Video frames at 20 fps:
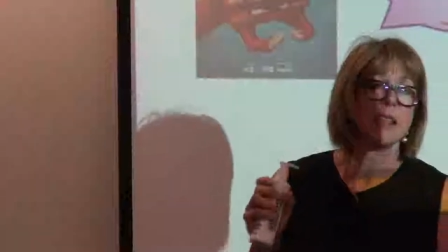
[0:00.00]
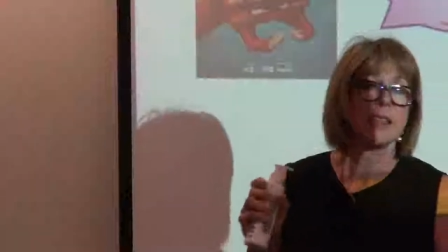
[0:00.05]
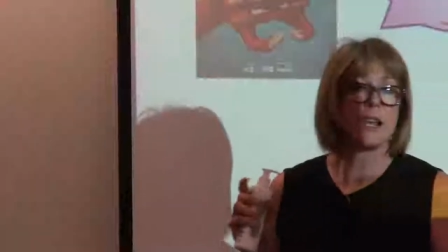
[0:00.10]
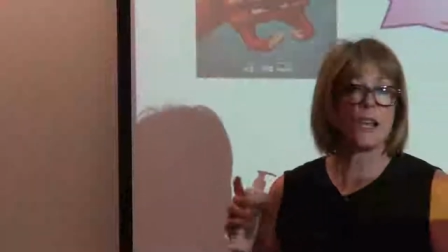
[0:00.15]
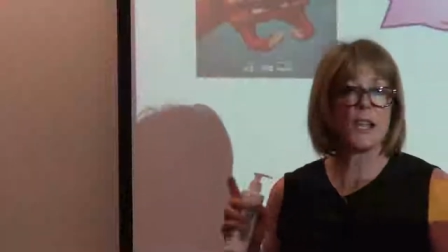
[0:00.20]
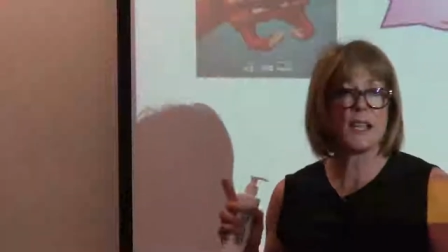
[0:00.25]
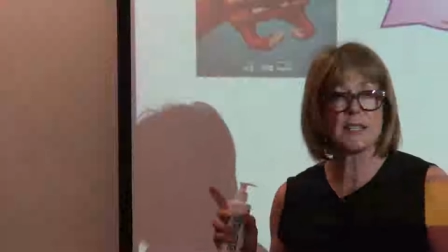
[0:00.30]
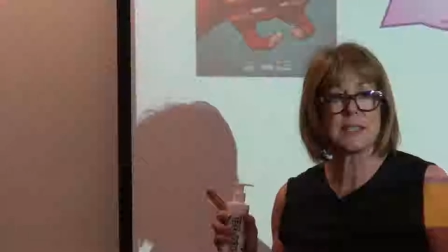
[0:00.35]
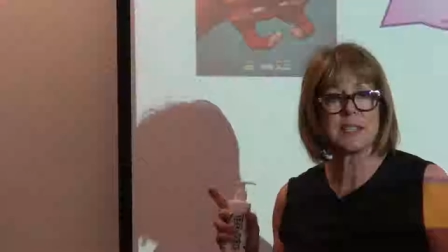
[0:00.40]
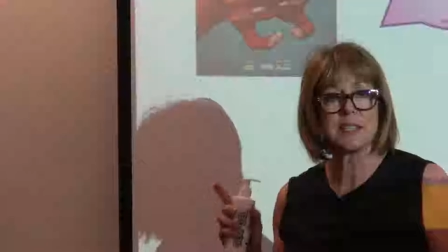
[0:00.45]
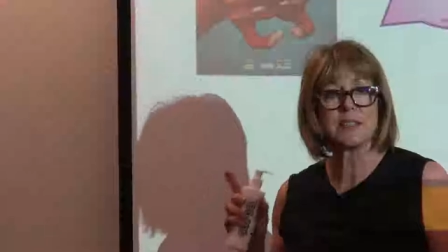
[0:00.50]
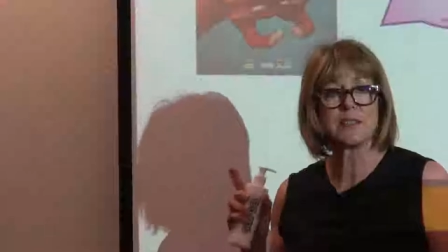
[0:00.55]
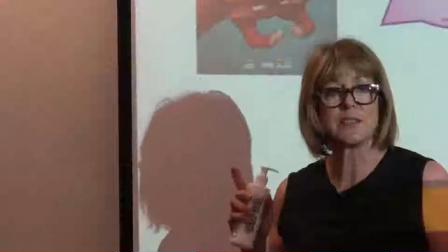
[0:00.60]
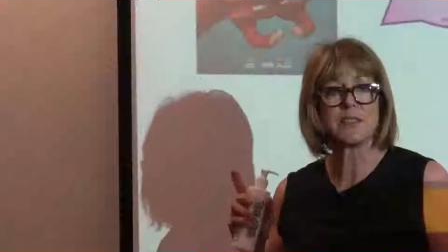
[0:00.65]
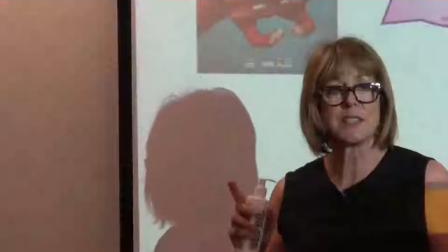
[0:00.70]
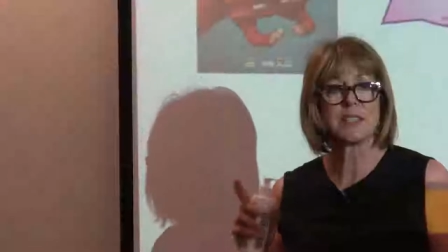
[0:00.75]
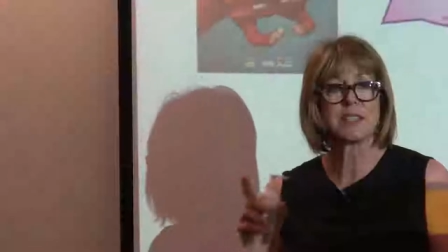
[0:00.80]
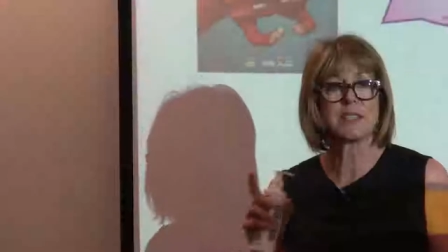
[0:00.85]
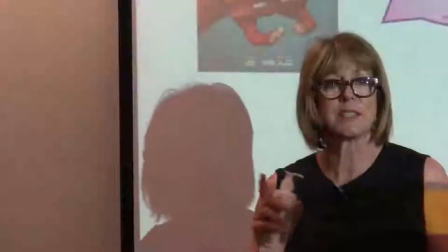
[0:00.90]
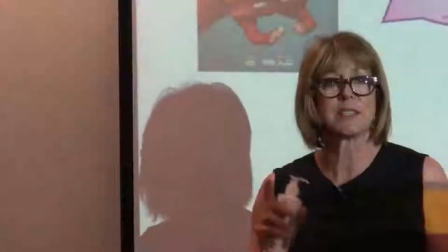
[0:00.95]
The lesson of
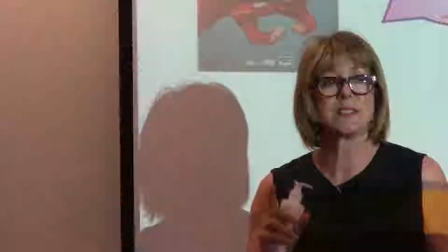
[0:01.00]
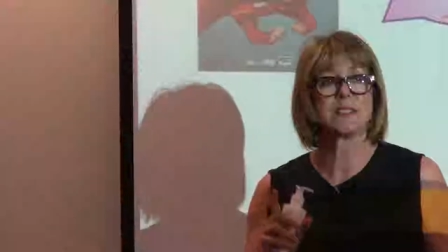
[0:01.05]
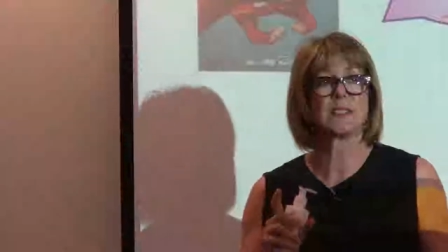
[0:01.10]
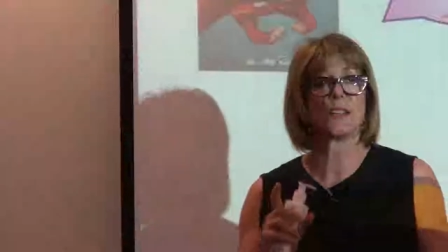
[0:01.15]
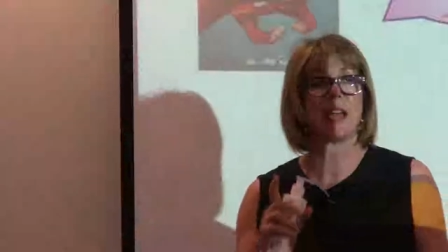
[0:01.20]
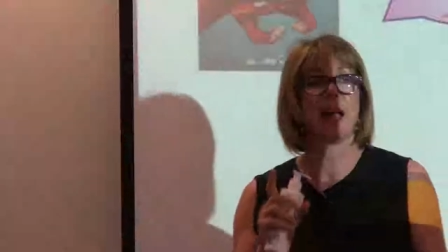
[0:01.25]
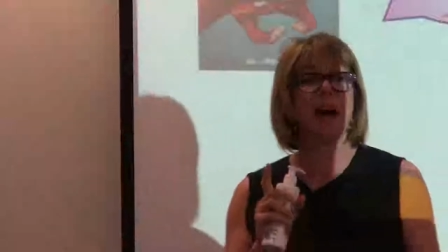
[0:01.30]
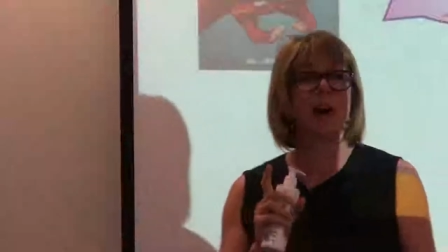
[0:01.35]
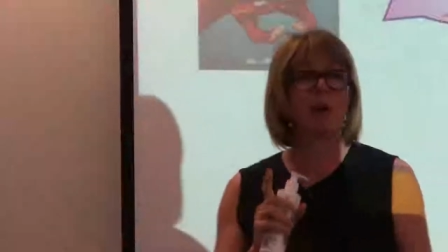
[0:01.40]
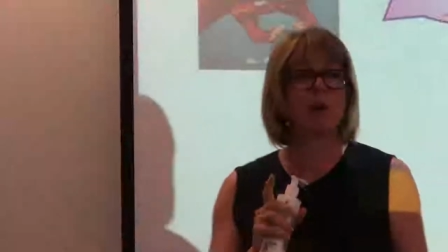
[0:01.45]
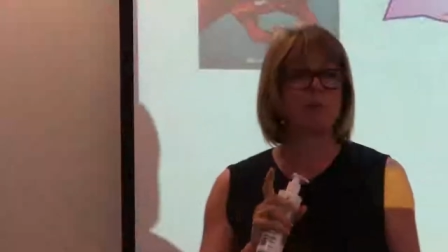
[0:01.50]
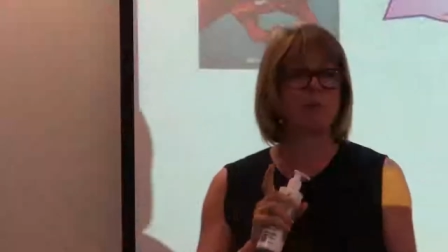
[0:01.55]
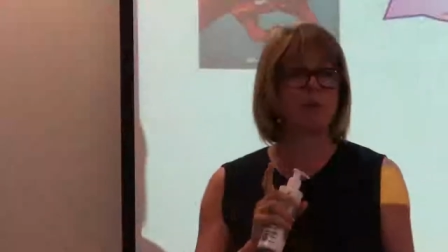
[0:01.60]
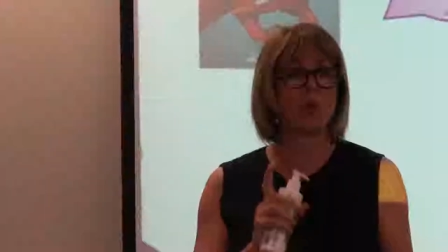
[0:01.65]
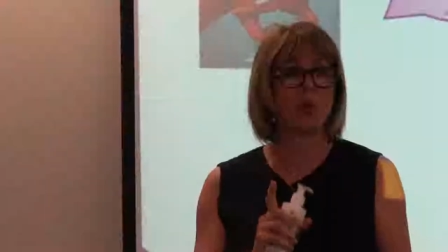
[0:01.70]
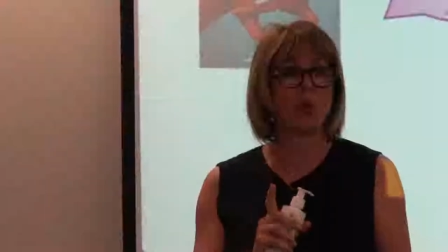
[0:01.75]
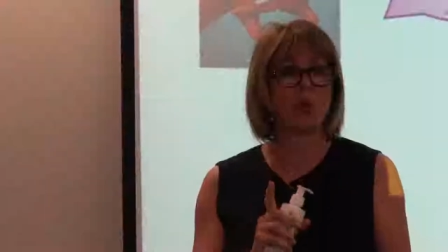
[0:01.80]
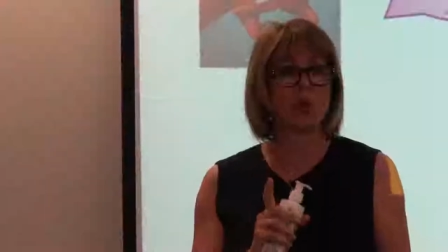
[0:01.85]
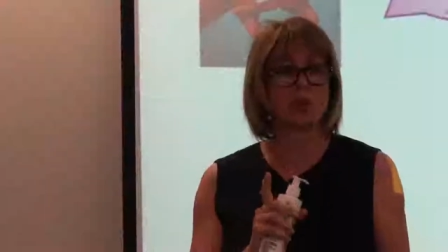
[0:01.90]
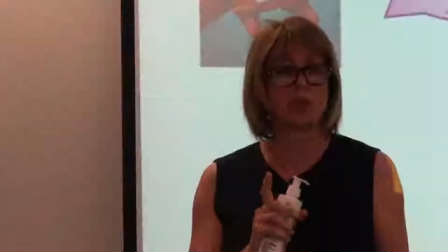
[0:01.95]
this is, is how
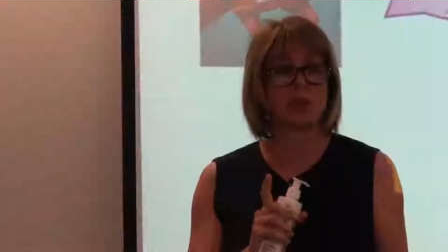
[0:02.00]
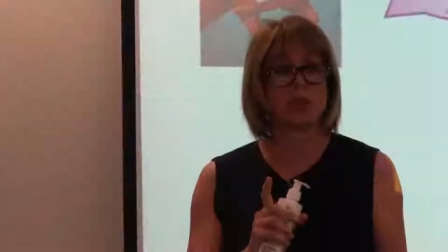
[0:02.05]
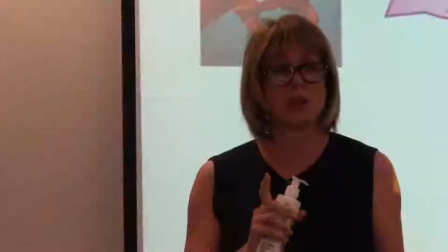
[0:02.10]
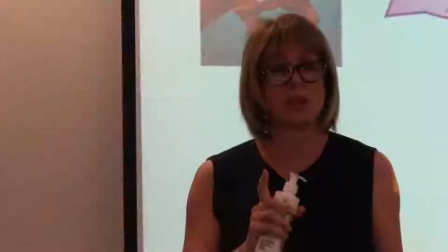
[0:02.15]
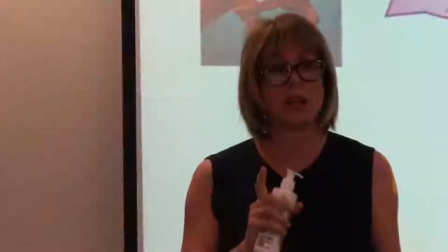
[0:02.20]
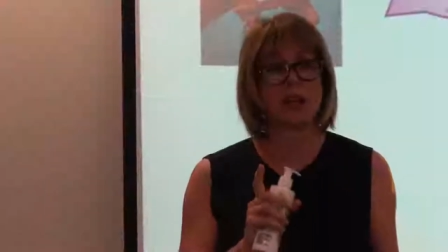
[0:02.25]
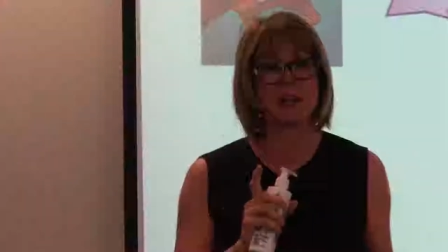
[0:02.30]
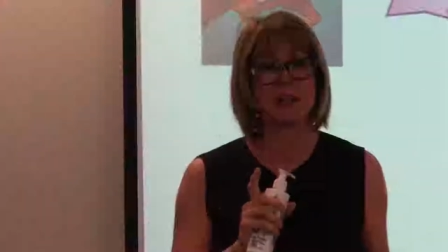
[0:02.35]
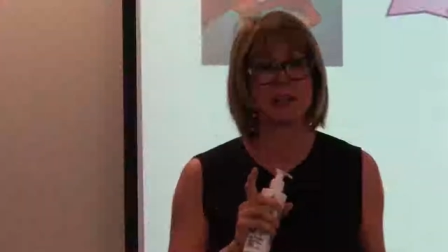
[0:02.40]
important a